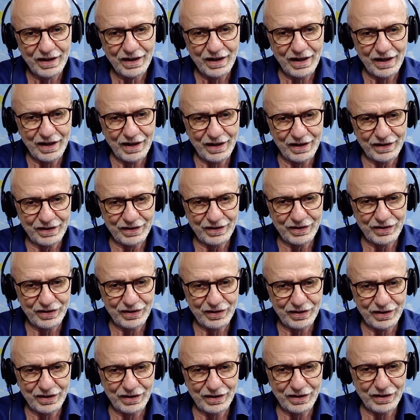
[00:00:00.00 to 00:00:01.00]
and
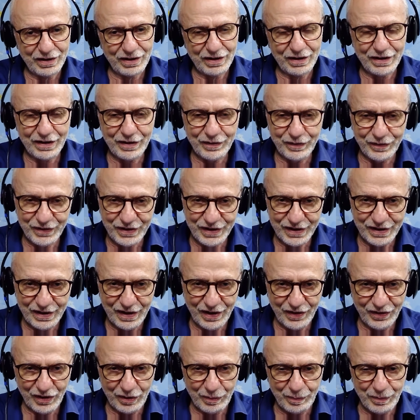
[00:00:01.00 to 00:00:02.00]
lived in
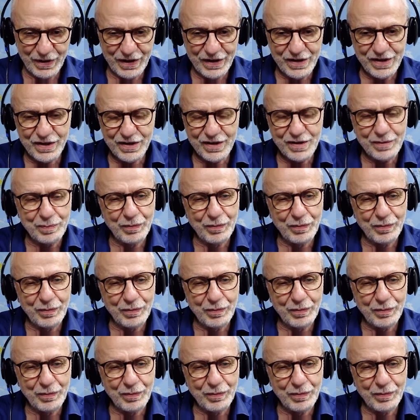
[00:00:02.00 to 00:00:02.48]
other places,